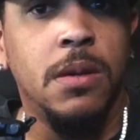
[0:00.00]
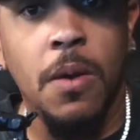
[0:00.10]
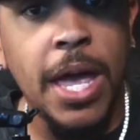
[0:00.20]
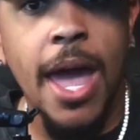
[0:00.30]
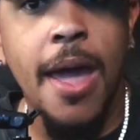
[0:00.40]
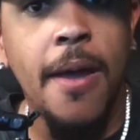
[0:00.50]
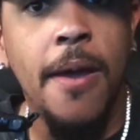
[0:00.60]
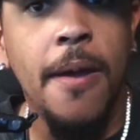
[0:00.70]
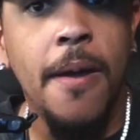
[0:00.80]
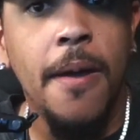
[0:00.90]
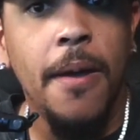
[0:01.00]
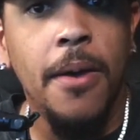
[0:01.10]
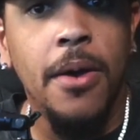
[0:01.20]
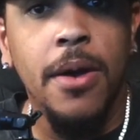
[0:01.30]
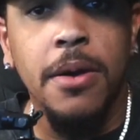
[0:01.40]
okay?
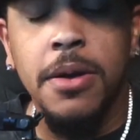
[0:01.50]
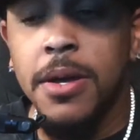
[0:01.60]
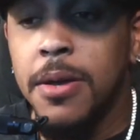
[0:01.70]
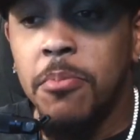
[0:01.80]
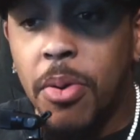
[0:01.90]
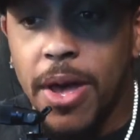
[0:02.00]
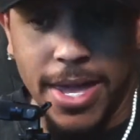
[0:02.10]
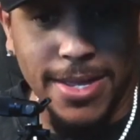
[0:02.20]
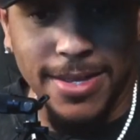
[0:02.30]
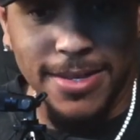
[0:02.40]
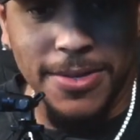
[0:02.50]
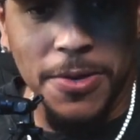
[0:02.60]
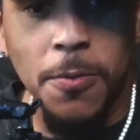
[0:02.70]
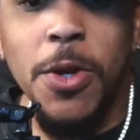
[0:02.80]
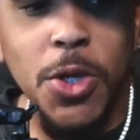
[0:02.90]
But
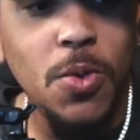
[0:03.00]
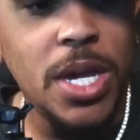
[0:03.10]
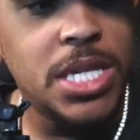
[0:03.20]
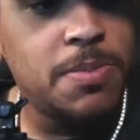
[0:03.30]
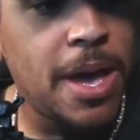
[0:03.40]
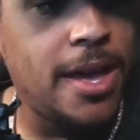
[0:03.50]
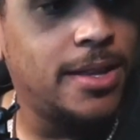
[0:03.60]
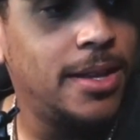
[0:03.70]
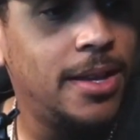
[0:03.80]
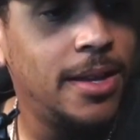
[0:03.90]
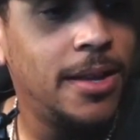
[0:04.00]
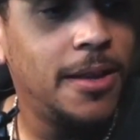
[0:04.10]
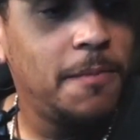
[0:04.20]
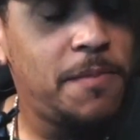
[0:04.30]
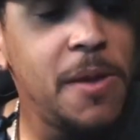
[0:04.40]
when you expect
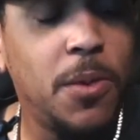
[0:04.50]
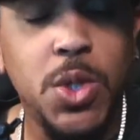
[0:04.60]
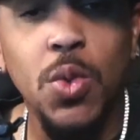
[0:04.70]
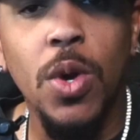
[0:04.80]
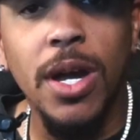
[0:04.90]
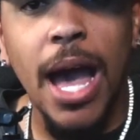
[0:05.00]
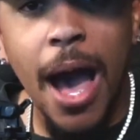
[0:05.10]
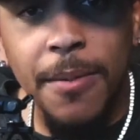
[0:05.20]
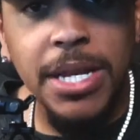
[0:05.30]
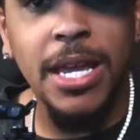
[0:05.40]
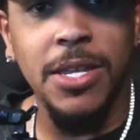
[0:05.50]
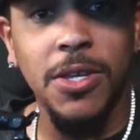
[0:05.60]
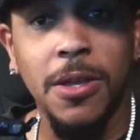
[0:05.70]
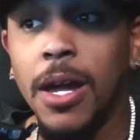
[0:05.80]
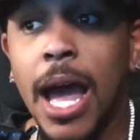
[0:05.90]
people to accommodate,
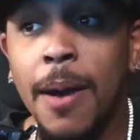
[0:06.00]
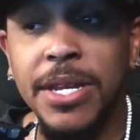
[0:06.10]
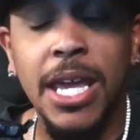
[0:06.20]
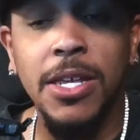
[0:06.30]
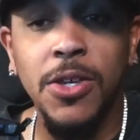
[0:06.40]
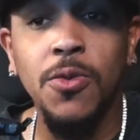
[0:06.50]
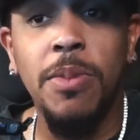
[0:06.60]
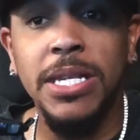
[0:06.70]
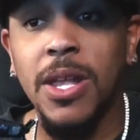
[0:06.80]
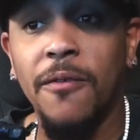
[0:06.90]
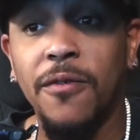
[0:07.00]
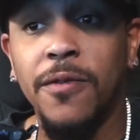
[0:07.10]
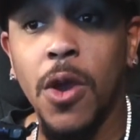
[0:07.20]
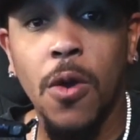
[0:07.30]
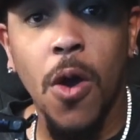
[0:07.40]
accommodate you based off of
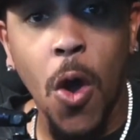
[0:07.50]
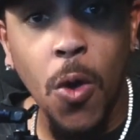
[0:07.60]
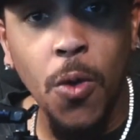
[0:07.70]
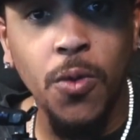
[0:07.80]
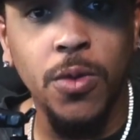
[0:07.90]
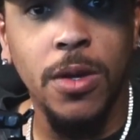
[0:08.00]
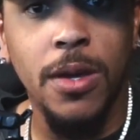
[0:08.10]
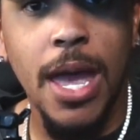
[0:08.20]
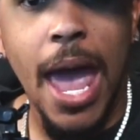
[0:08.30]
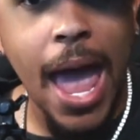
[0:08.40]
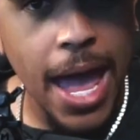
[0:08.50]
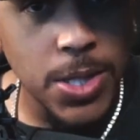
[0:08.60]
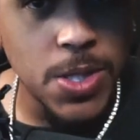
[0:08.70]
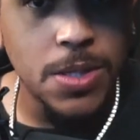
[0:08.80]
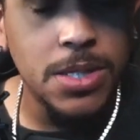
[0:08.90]
your own
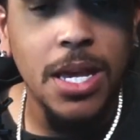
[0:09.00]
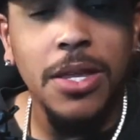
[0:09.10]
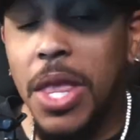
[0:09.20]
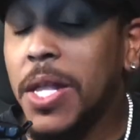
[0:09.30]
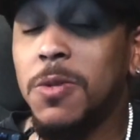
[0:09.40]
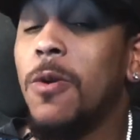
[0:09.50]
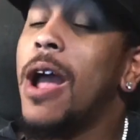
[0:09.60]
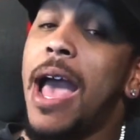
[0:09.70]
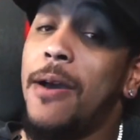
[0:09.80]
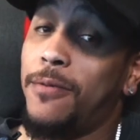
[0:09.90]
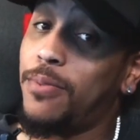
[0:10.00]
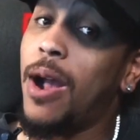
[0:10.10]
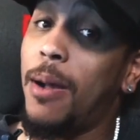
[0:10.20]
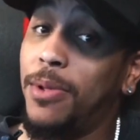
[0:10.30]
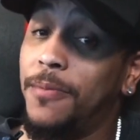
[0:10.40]
actions, that's where I have a
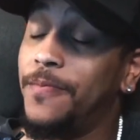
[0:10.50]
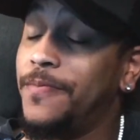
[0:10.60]
problem.